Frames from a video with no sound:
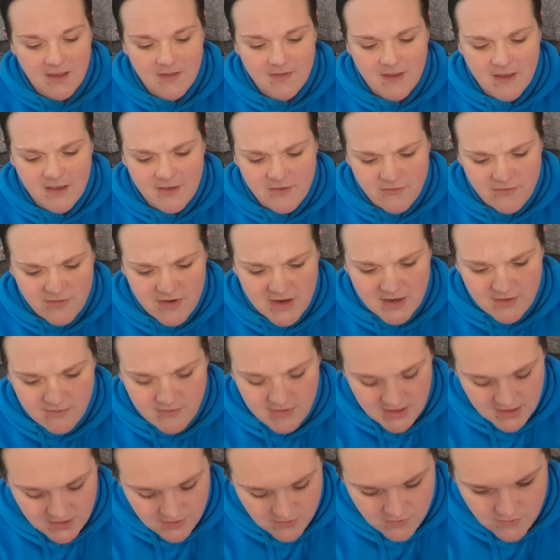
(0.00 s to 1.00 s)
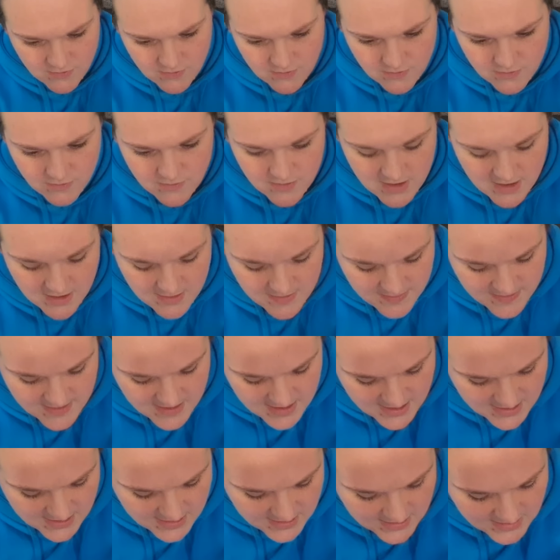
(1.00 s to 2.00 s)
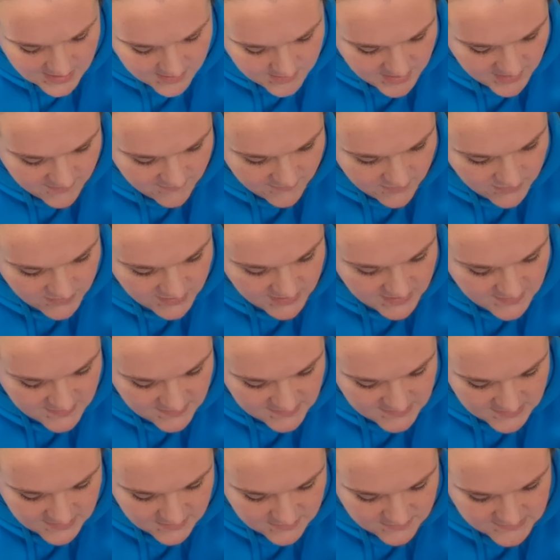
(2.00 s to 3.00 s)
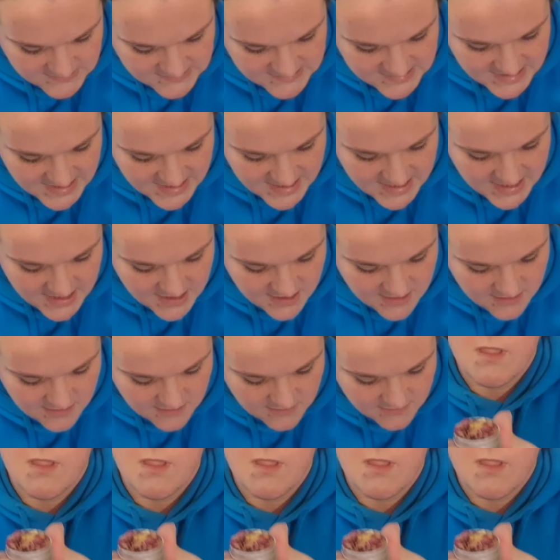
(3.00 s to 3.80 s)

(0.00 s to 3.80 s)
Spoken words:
That's really, really cool. And then let me have a look in this little tin.